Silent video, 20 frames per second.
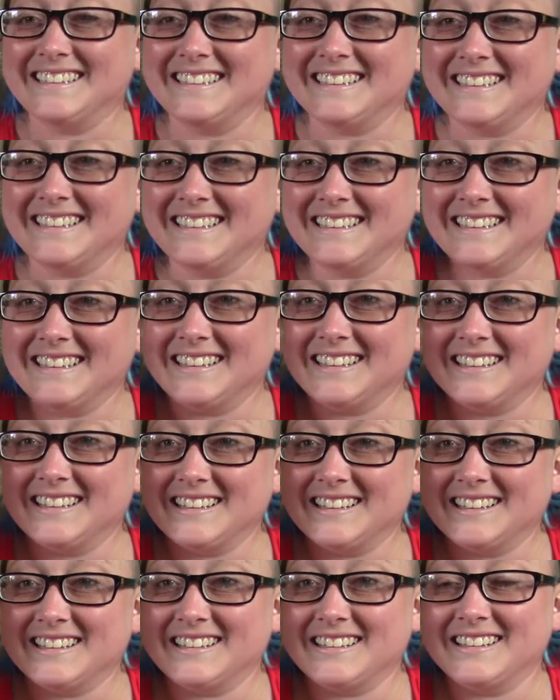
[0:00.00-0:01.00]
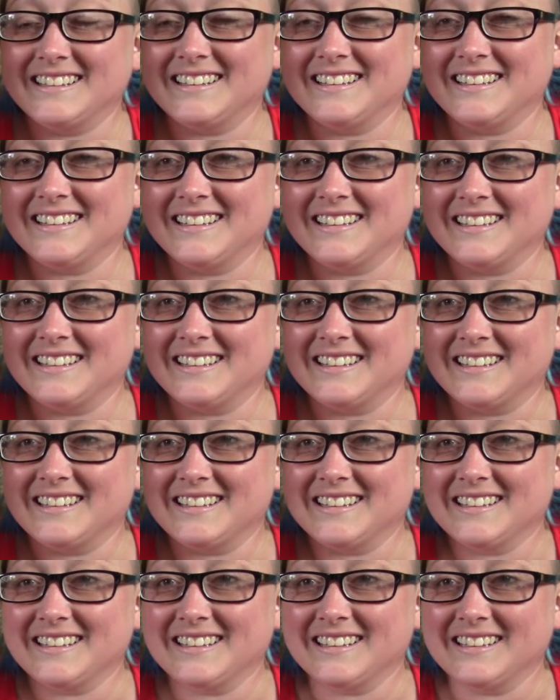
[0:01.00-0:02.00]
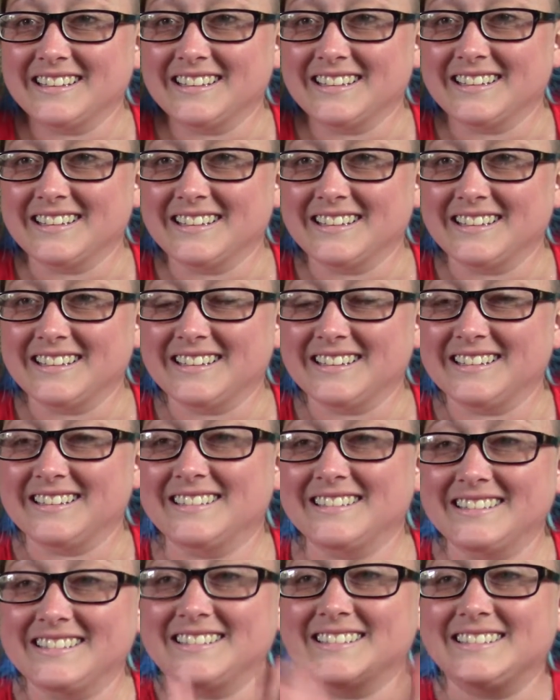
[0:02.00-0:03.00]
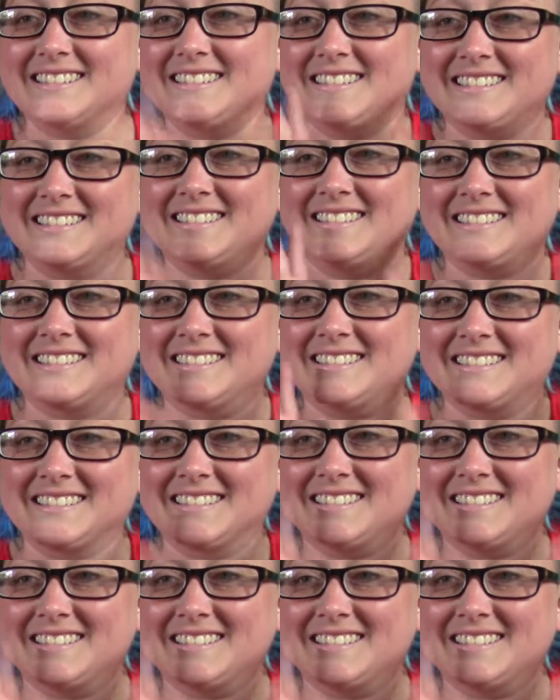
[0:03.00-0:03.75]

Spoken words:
(not speaking)